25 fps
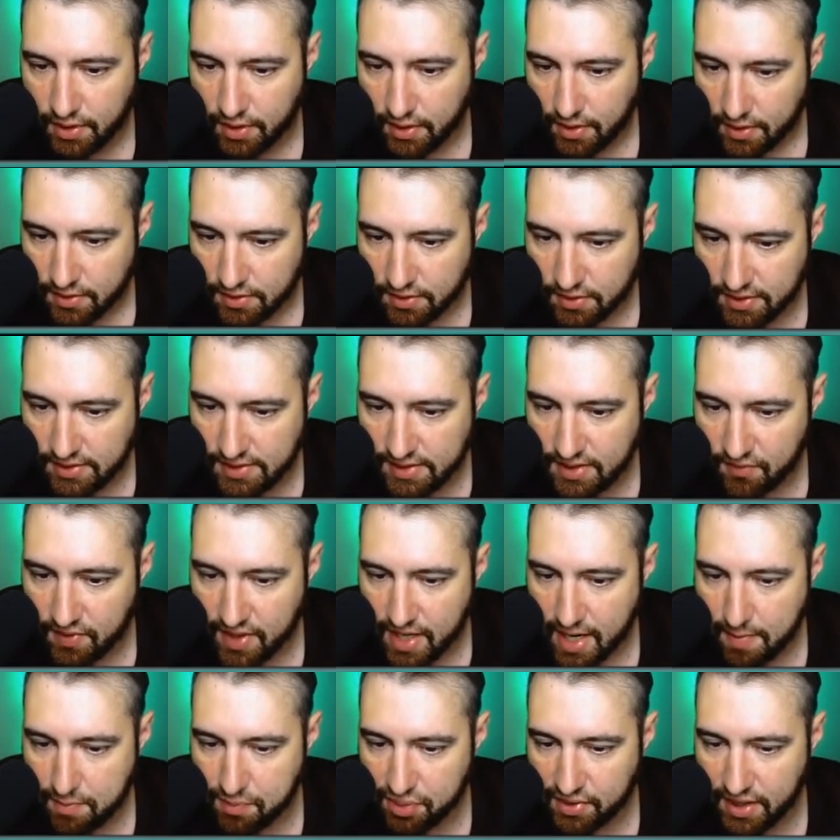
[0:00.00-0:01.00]
So let's see, we
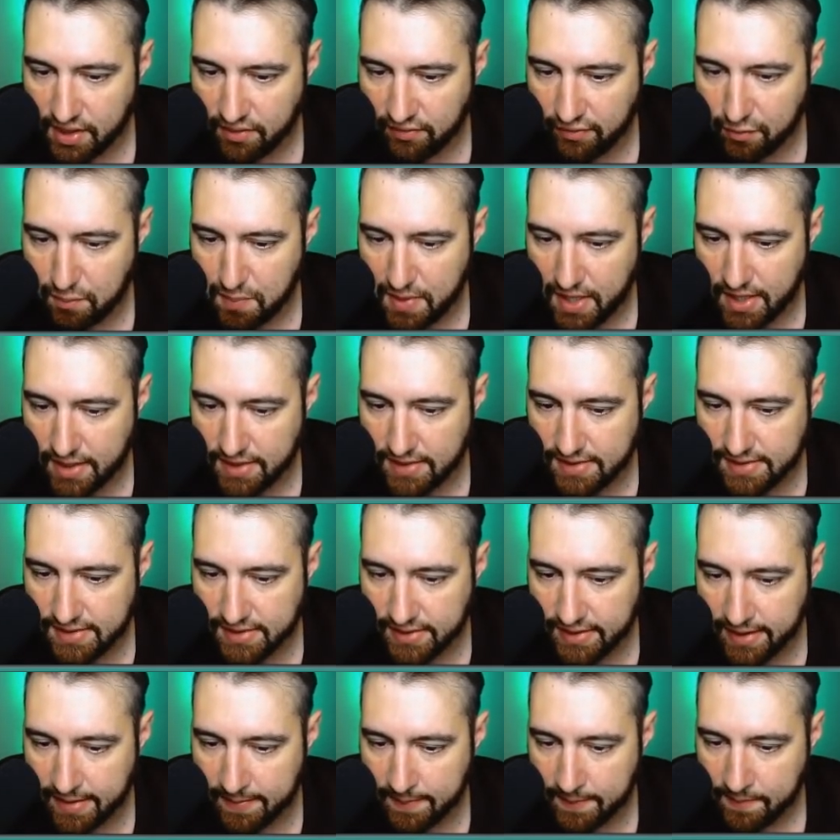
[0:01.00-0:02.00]
got Play Rough, Body
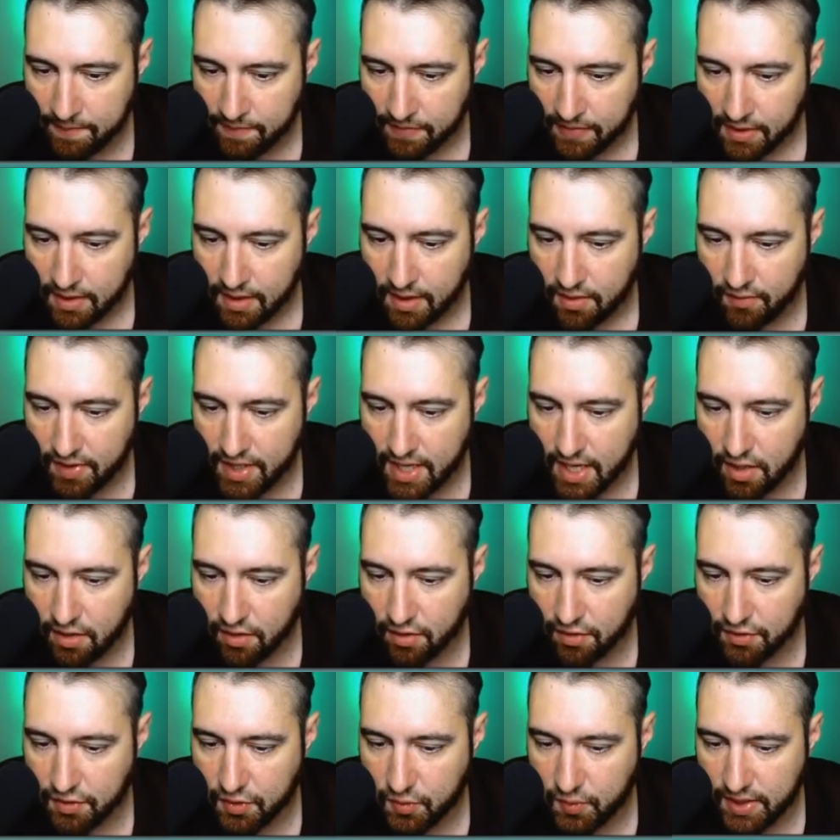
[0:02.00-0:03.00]
Slam, and we got
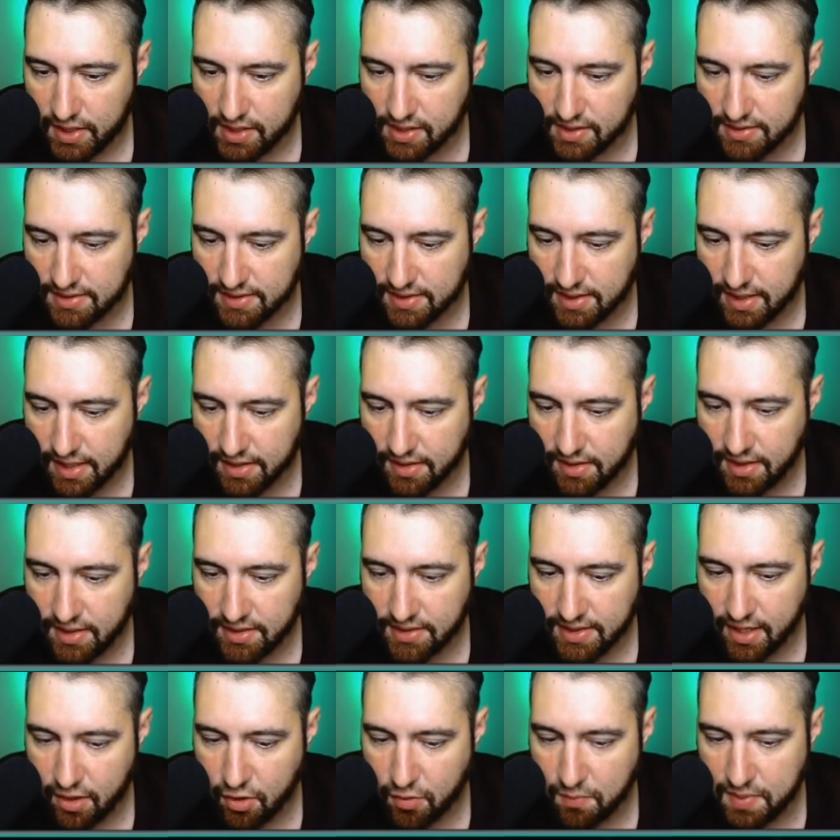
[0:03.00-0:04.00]
Earthquake instead. I think
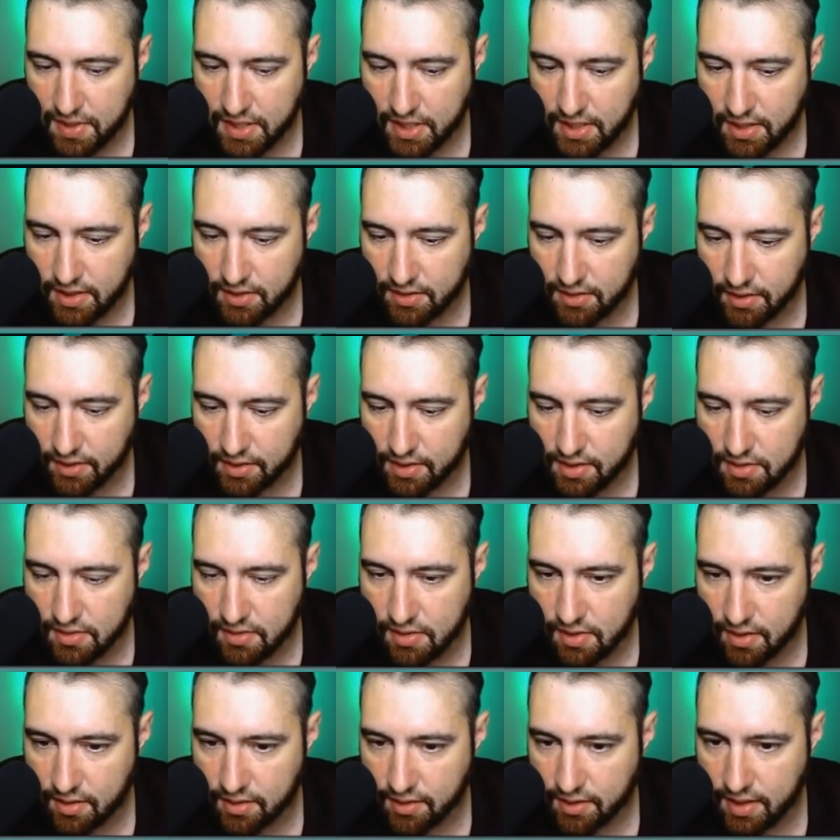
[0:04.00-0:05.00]
that would be
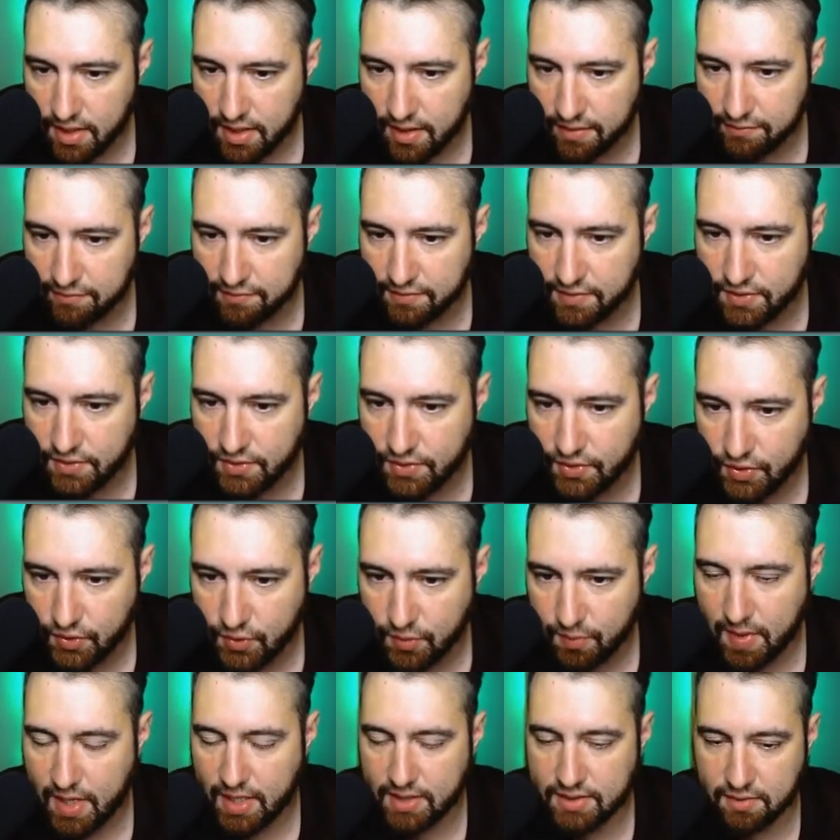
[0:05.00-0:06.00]
enough to
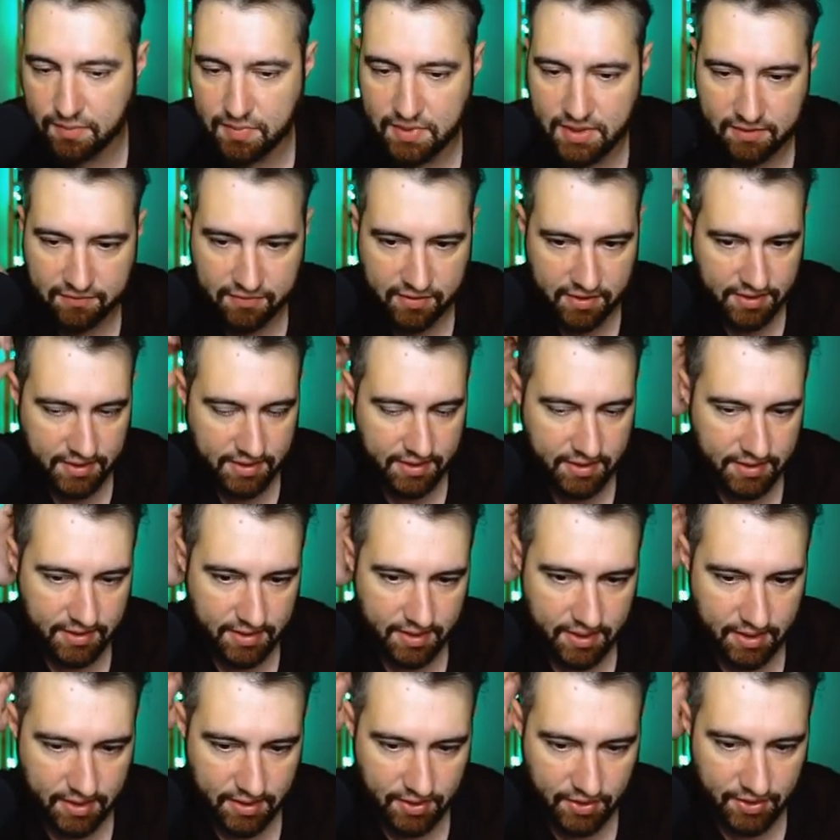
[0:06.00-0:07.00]
make some differences
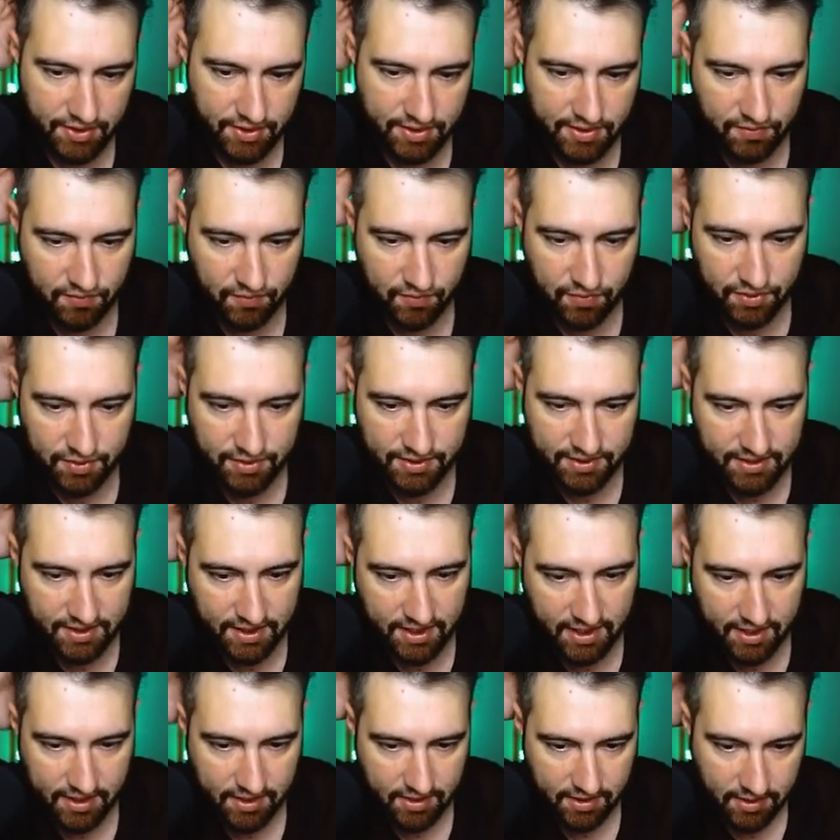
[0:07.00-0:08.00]
here, and we'll
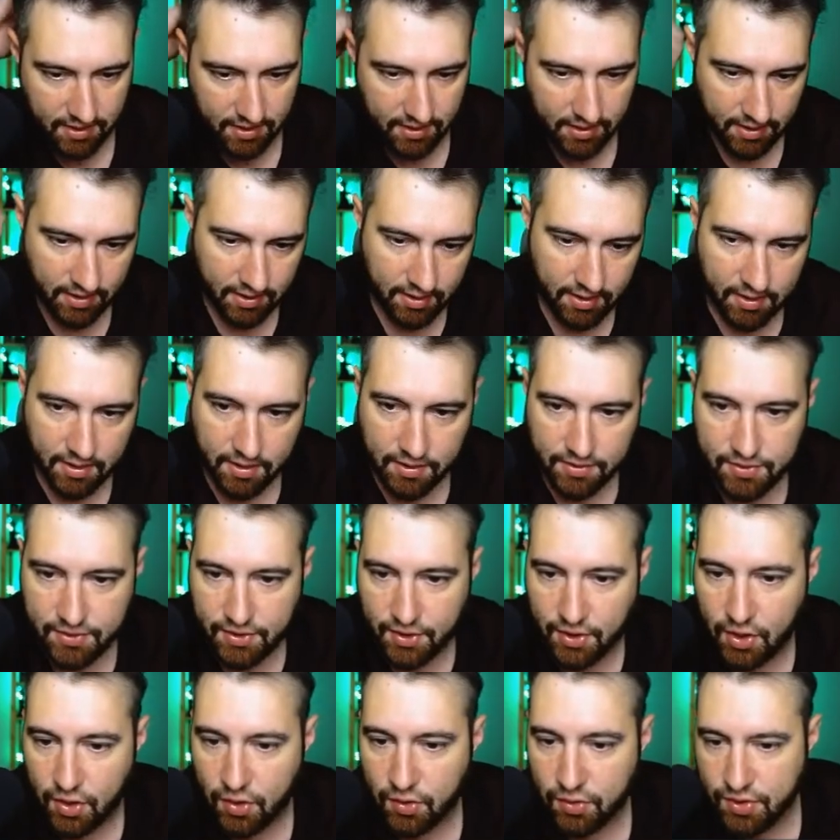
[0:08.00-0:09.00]
see.
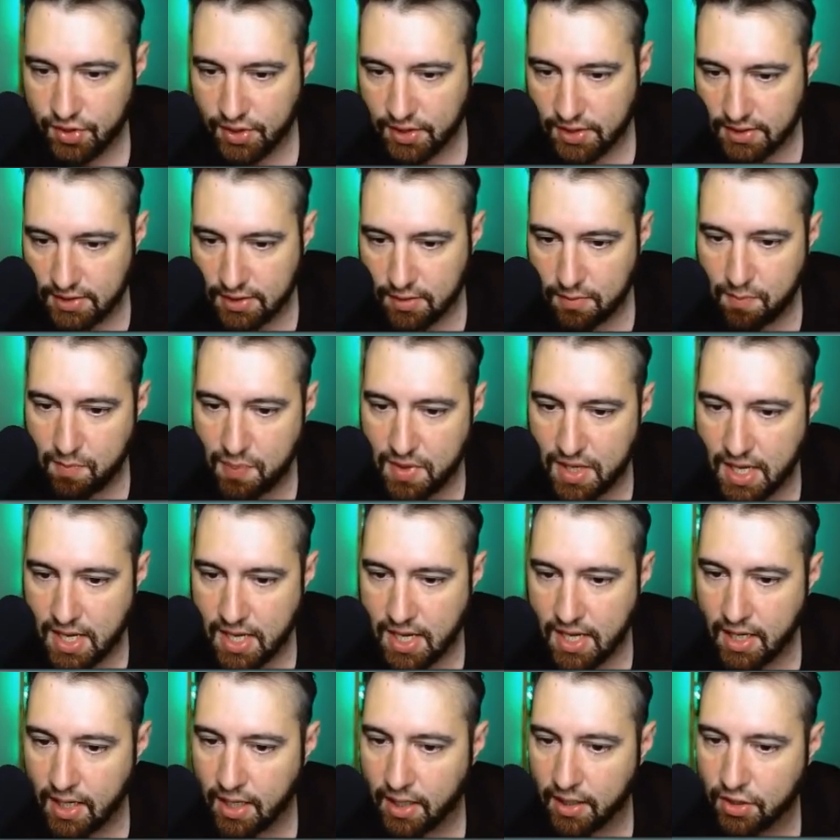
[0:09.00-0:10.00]
So just to
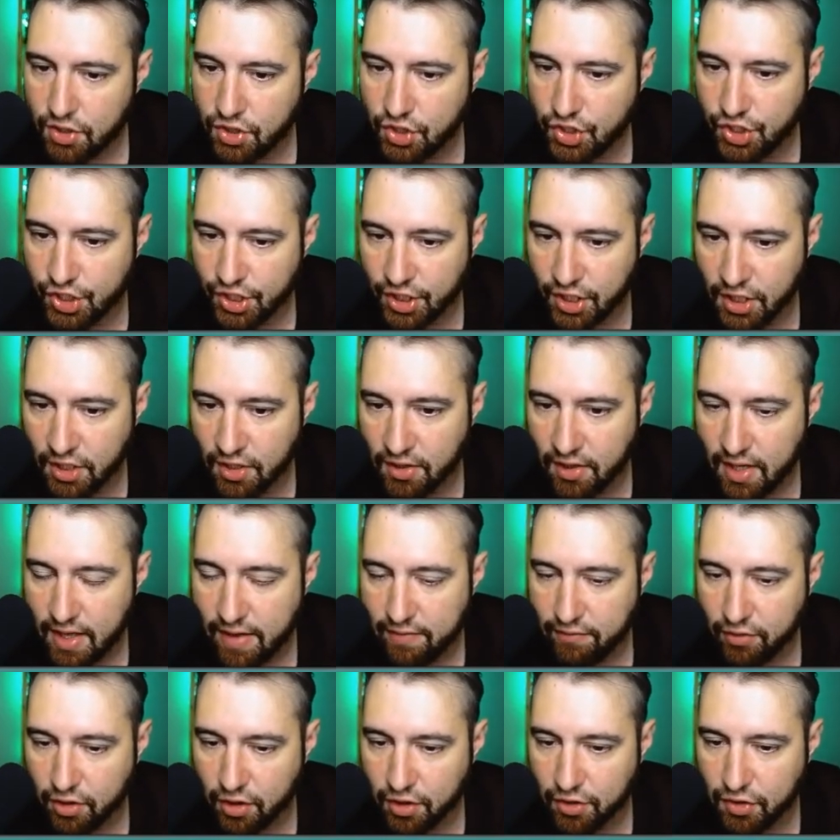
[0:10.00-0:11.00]
be sure, we have
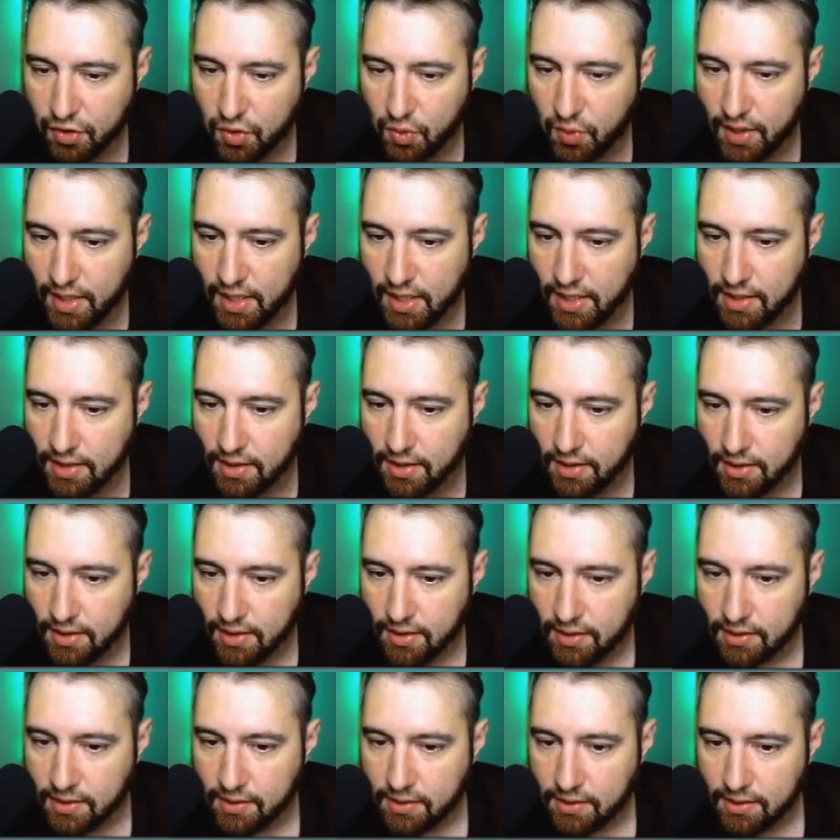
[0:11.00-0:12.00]
Earthquake
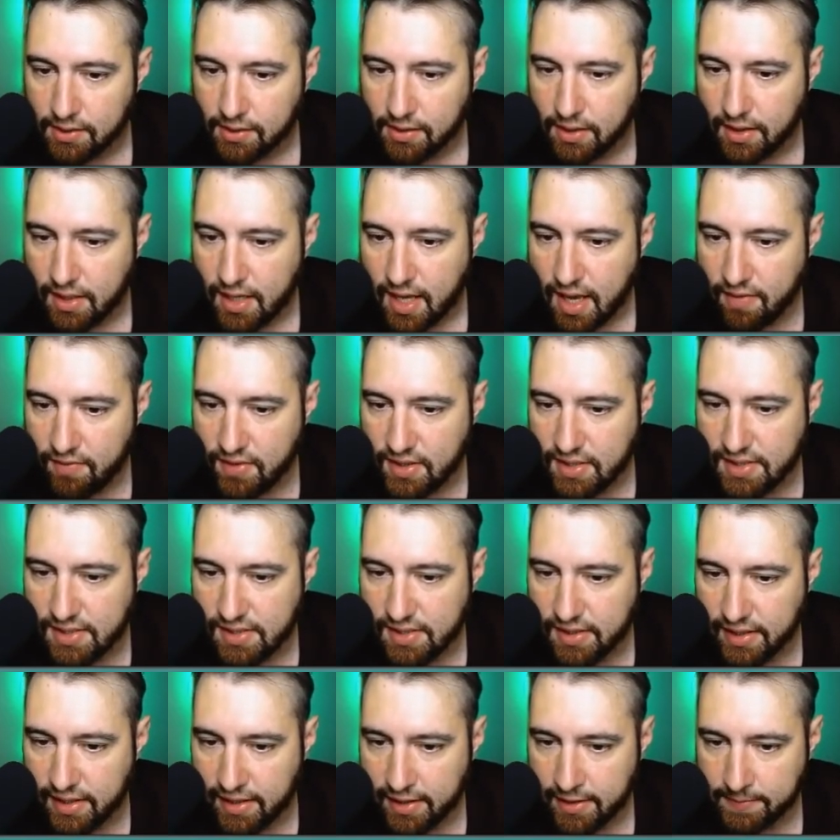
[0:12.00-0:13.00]
and Heavy
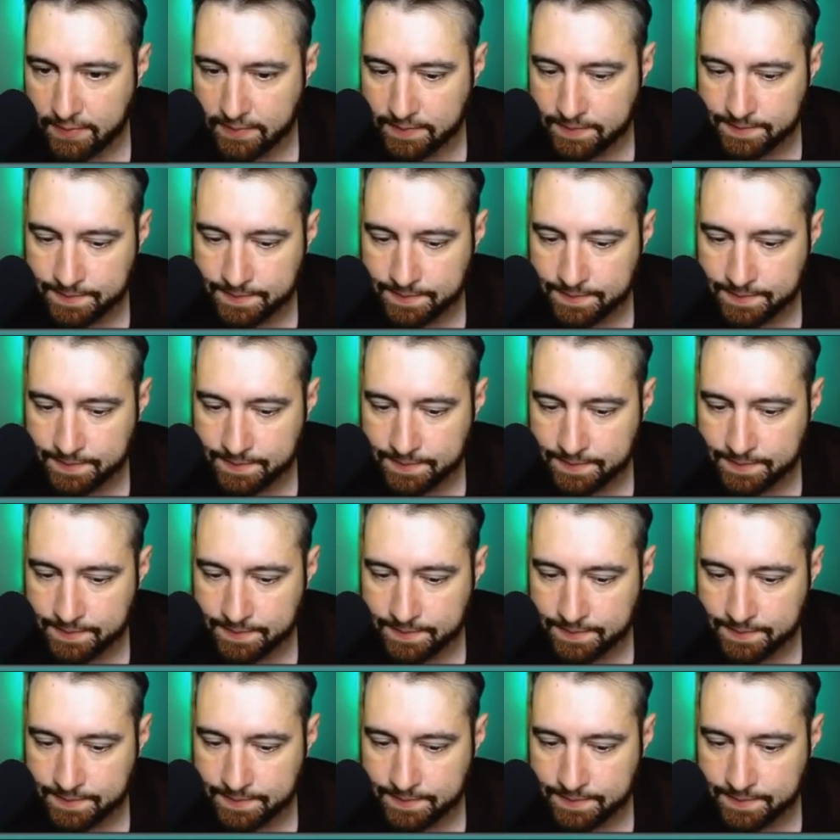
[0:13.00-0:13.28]
Slam.